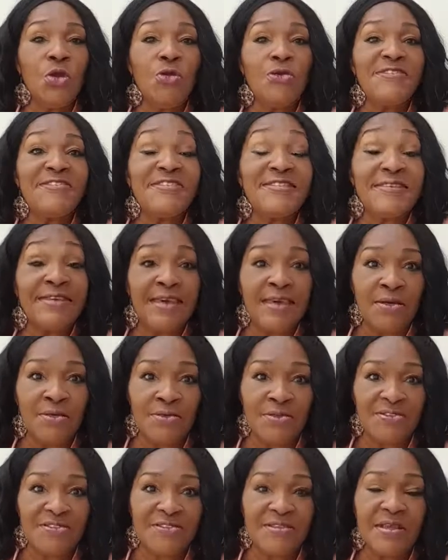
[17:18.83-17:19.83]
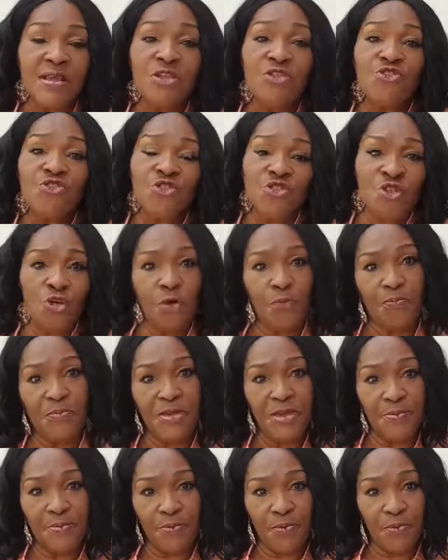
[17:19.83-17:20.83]
skills to your
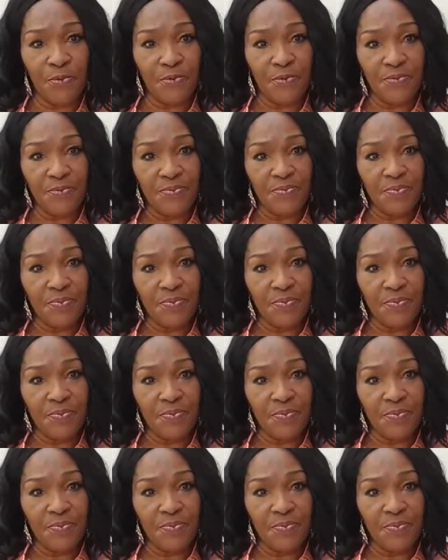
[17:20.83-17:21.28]
people.